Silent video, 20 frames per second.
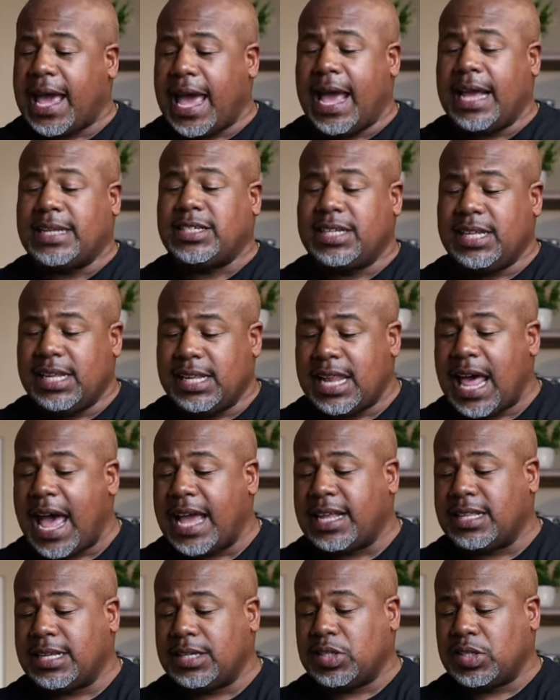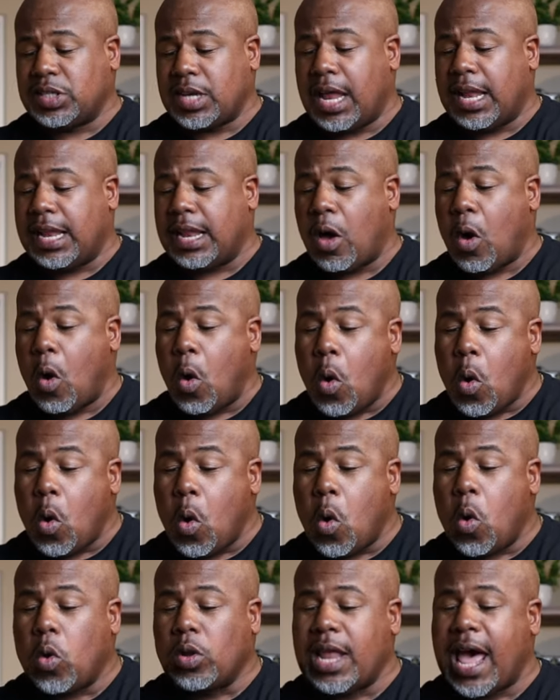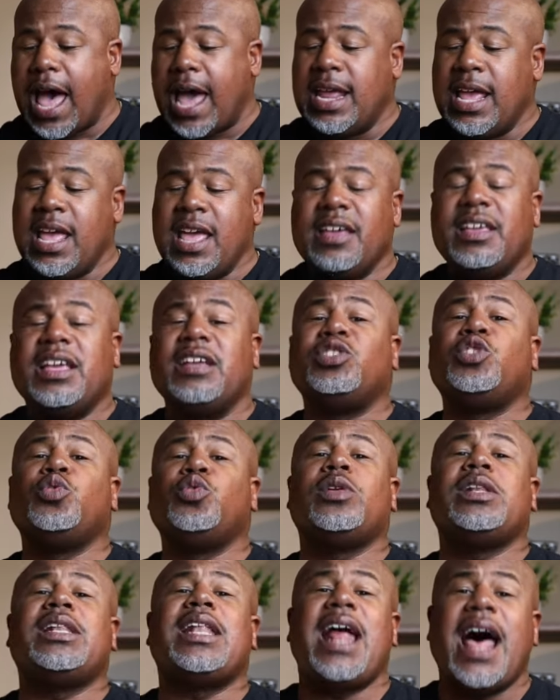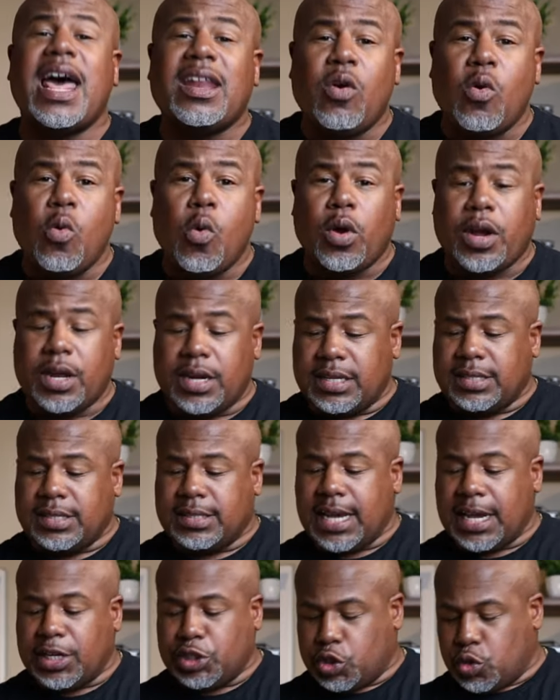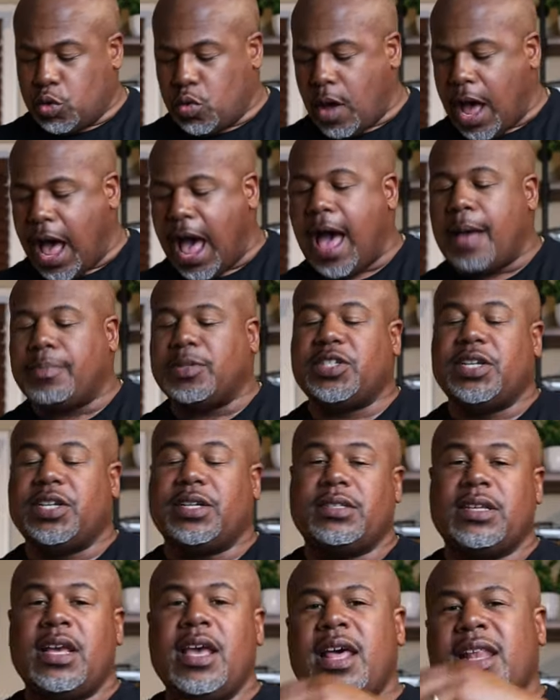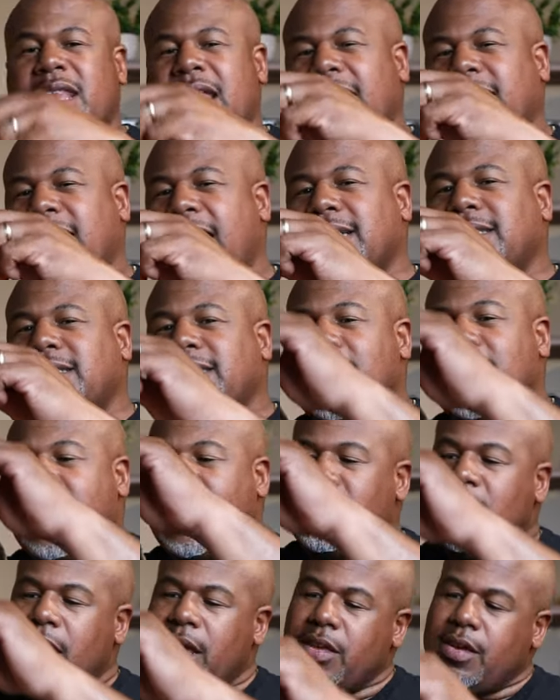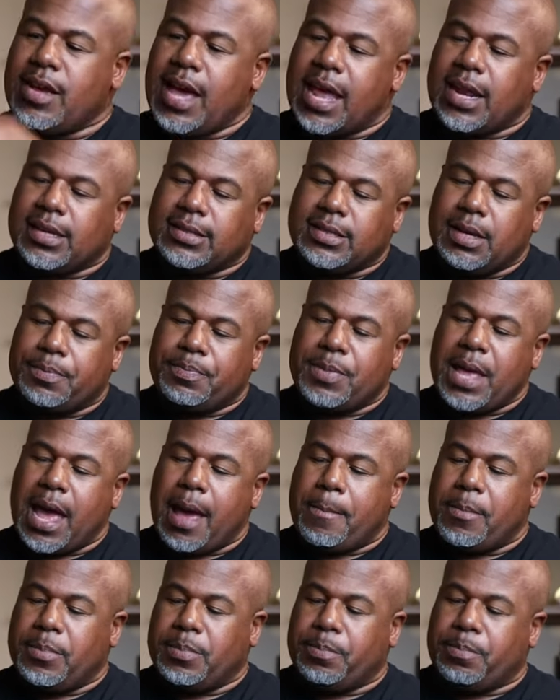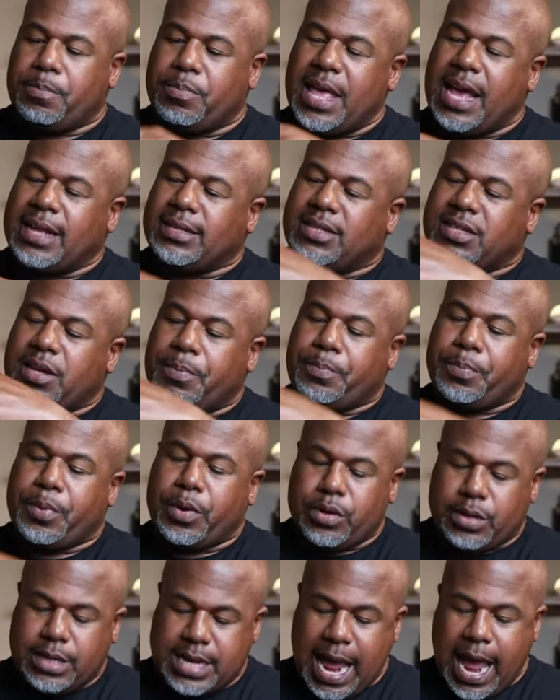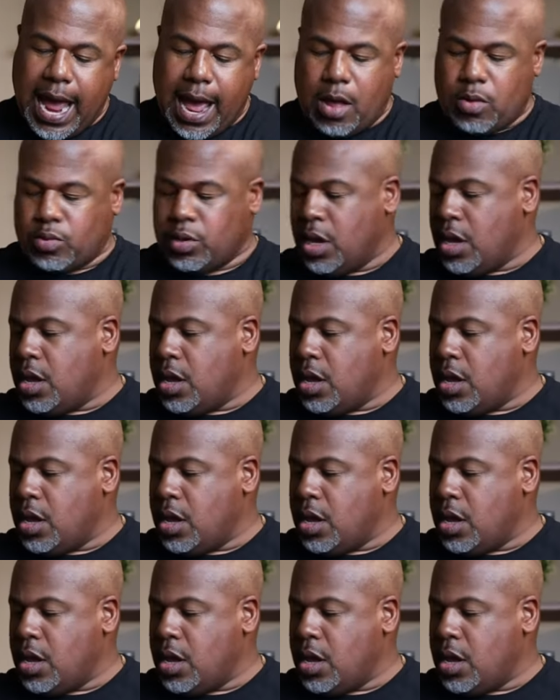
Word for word: I actually like this a whole, whole lot. Gives you a lot of organizational options. Like I said, you gotta zip that, that zipper down.